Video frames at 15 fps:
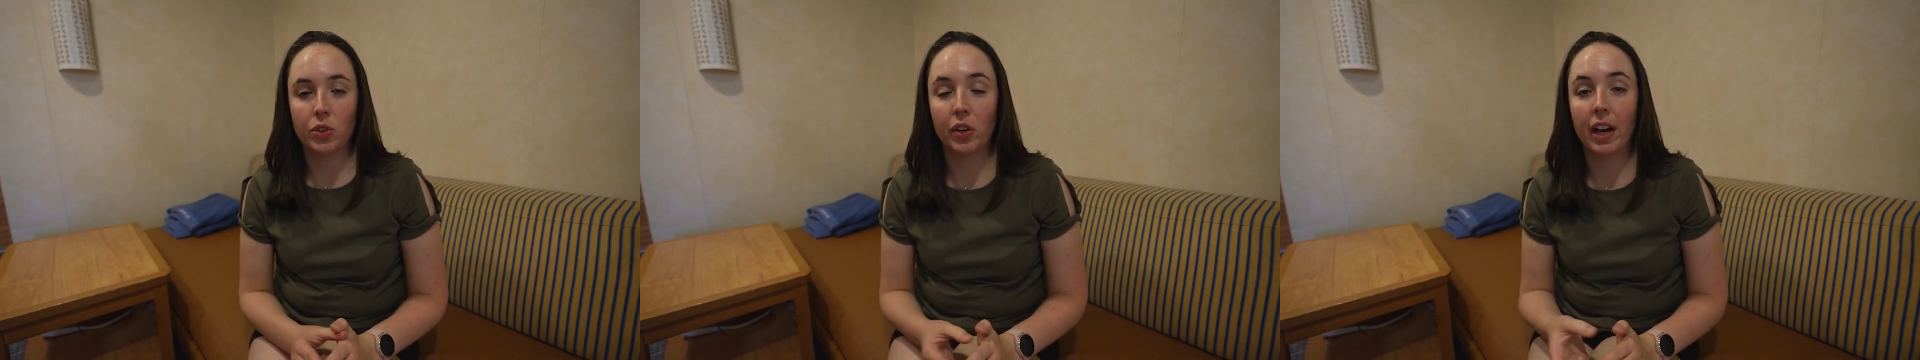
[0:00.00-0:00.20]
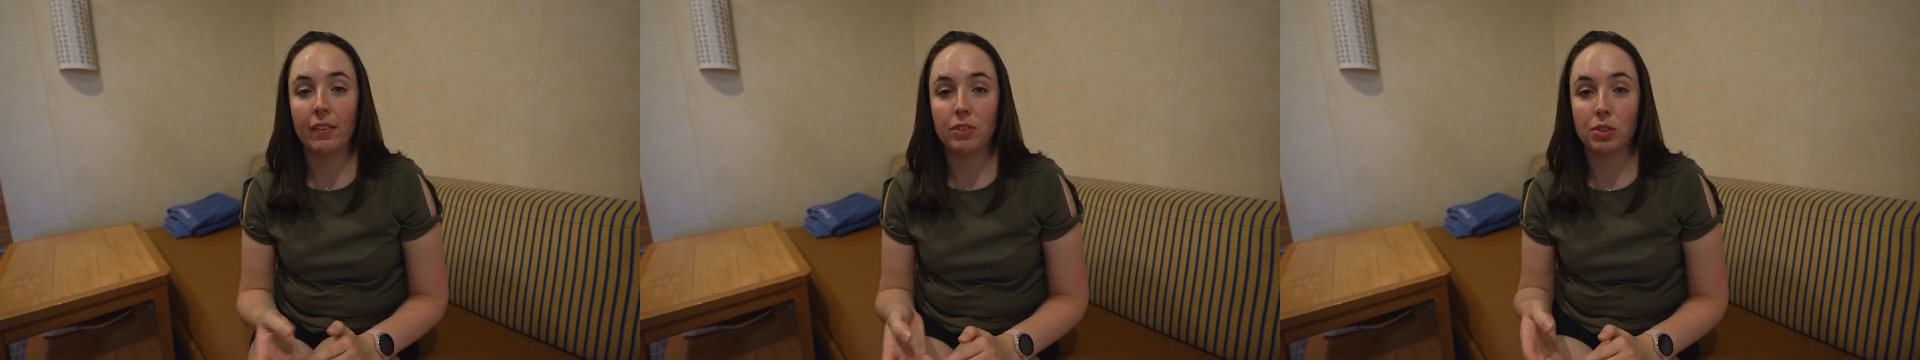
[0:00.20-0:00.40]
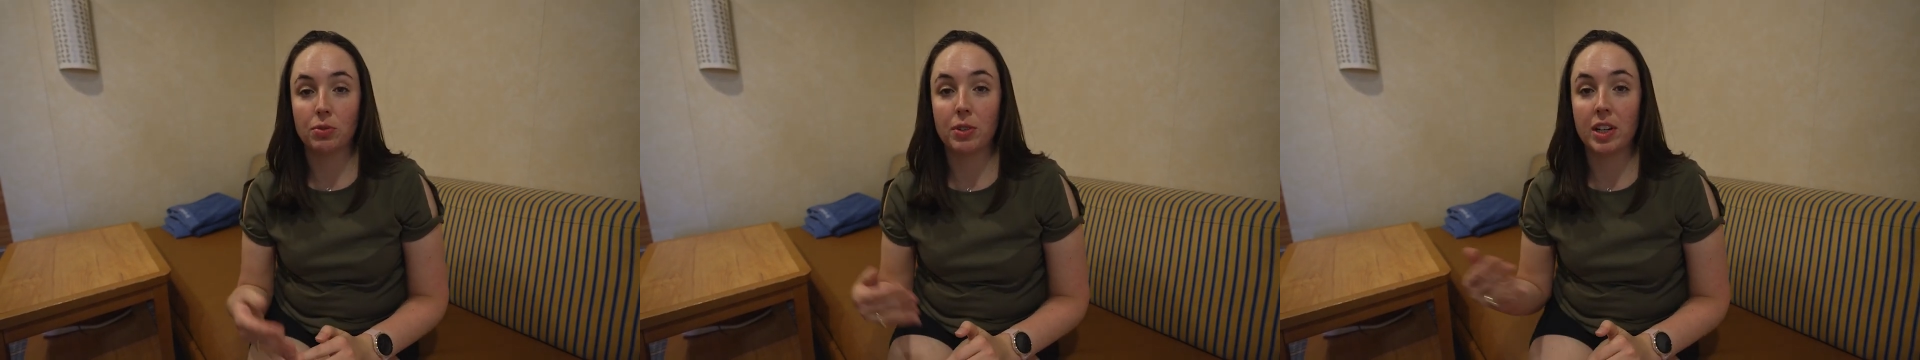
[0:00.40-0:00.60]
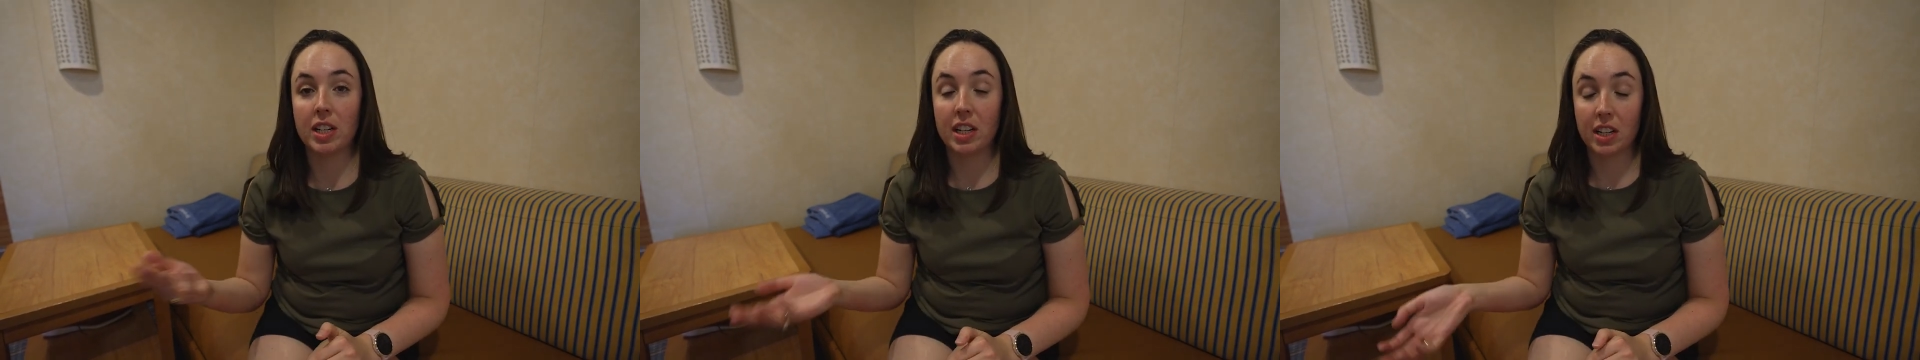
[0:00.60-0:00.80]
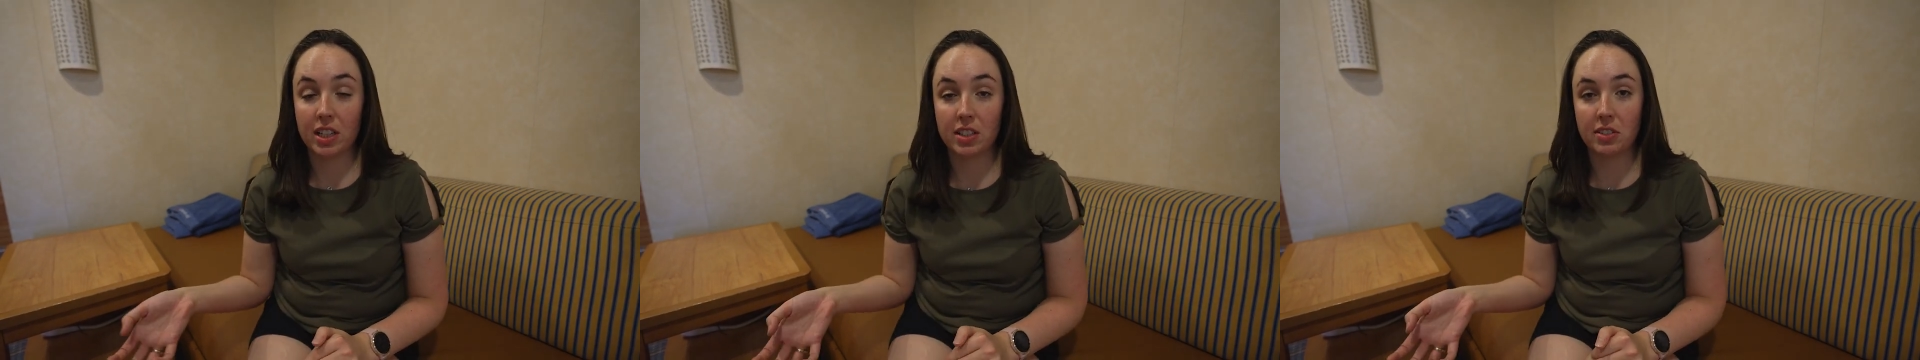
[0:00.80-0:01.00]
you'll have to run
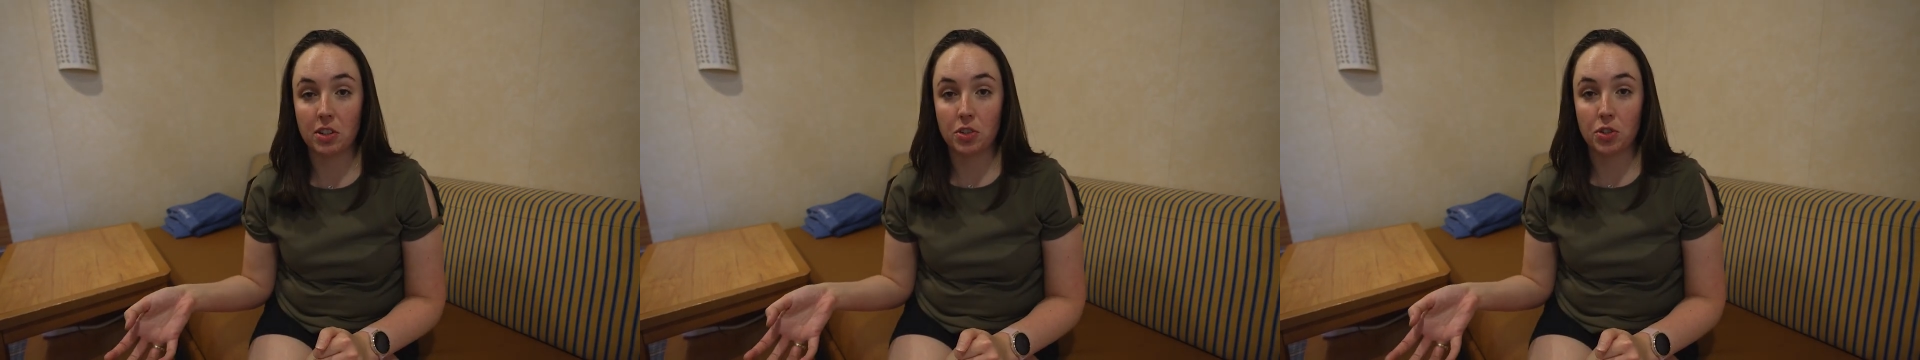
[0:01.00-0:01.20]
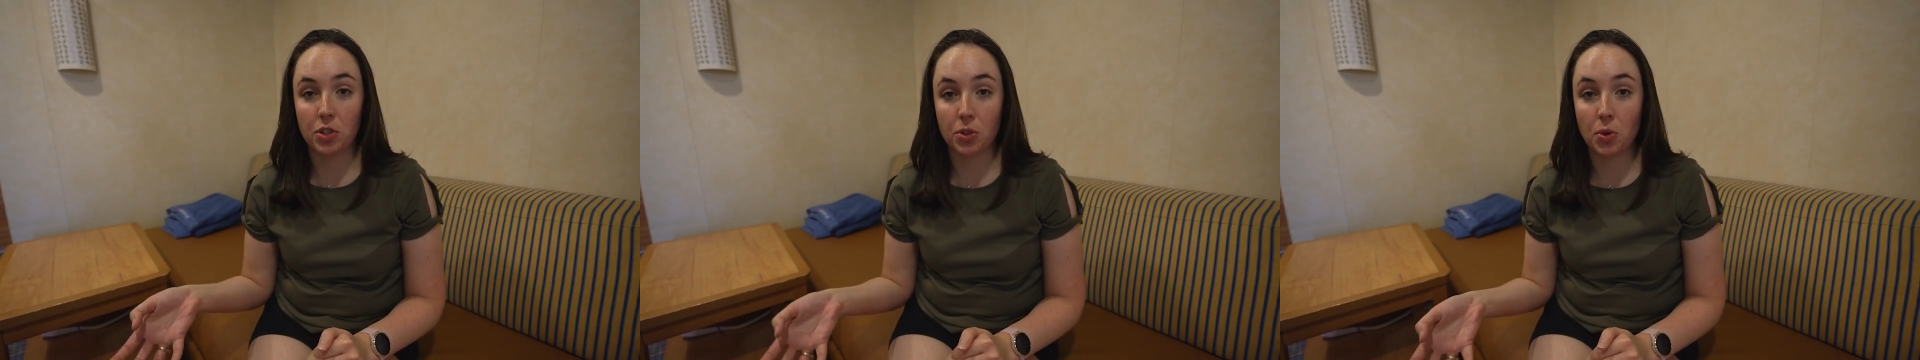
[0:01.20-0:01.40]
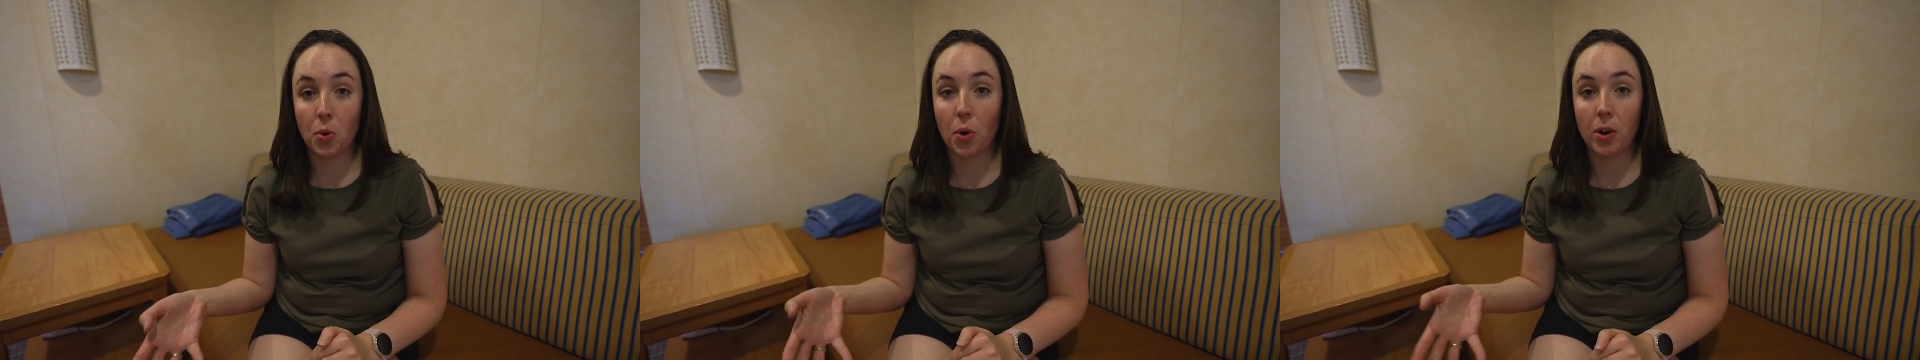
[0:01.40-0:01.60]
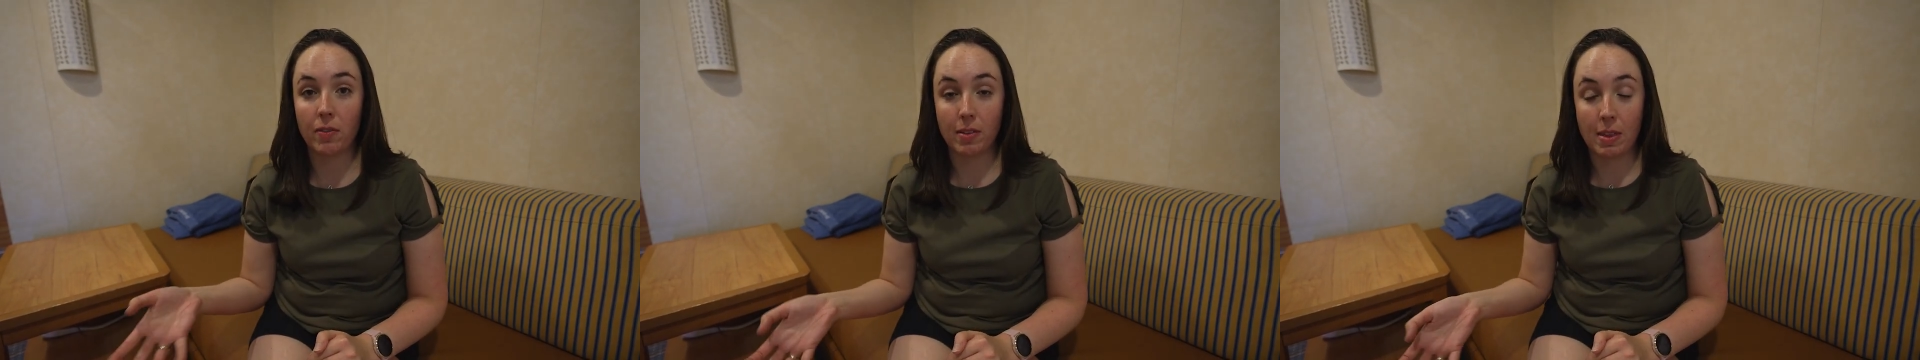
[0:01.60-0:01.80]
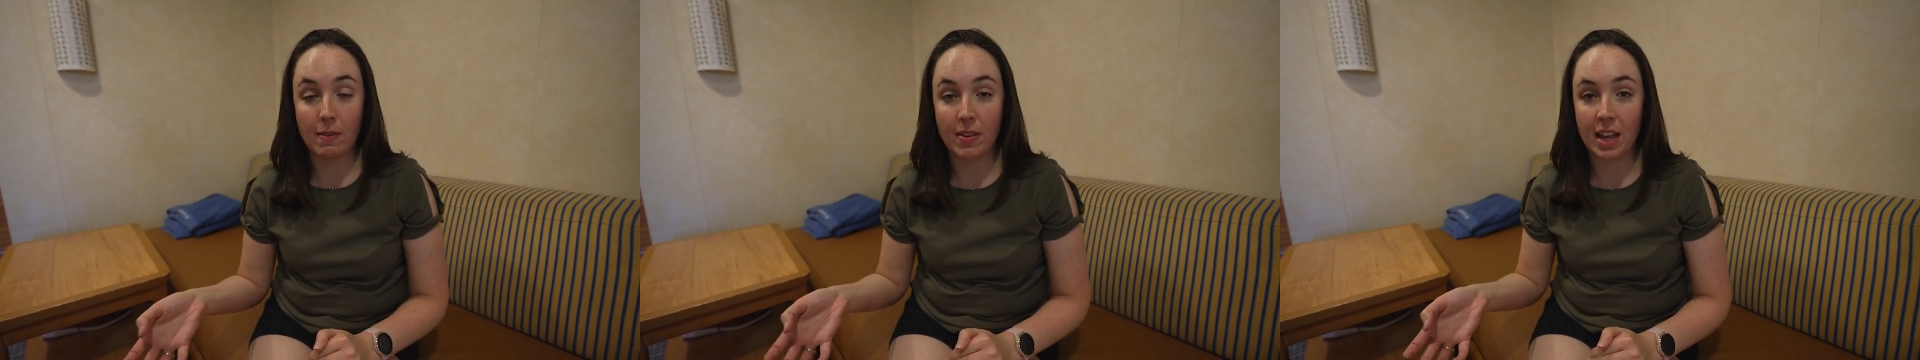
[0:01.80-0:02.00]
an extension cord
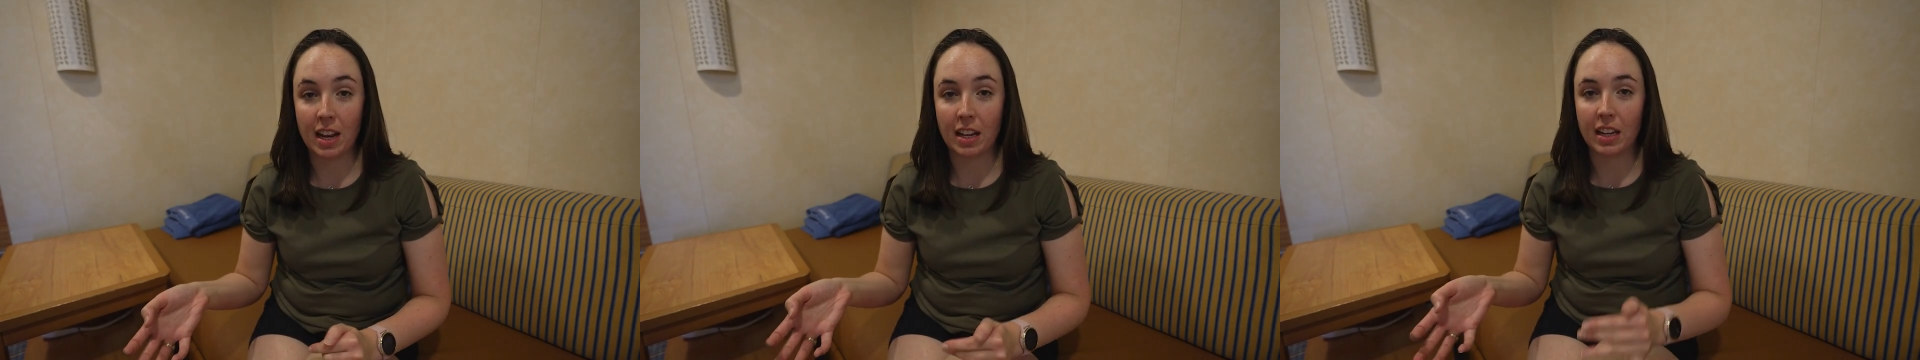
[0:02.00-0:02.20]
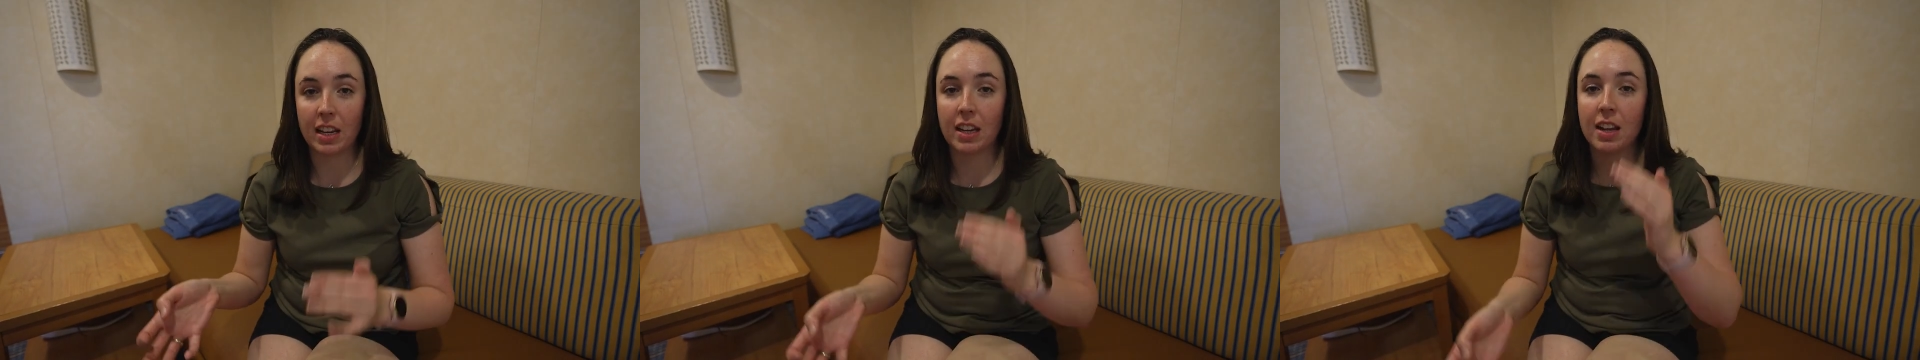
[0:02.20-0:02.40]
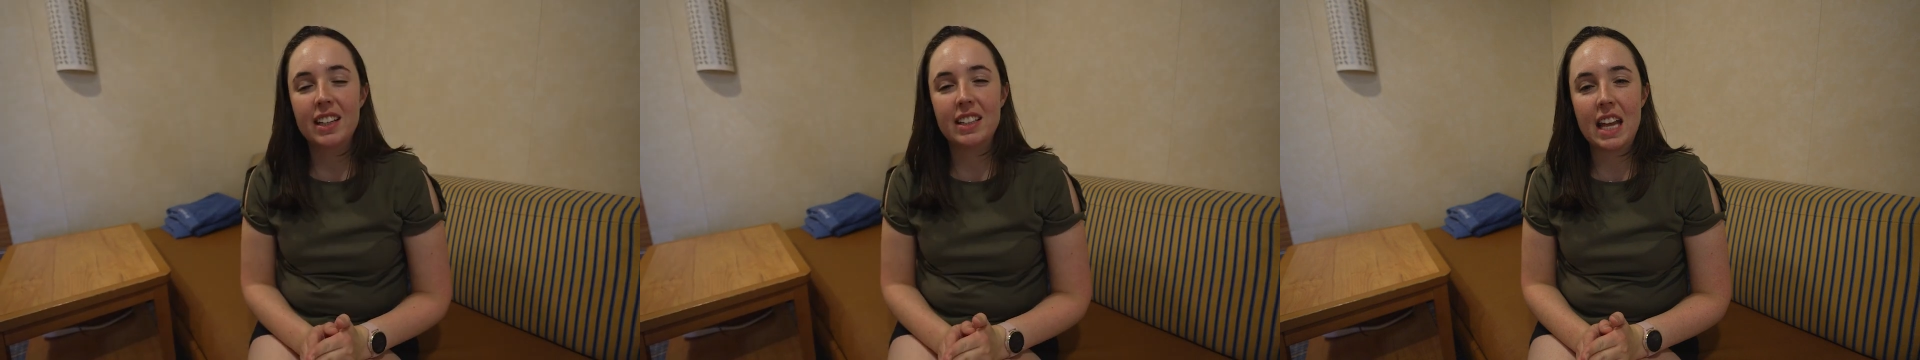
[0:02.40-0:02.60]
from the vanity.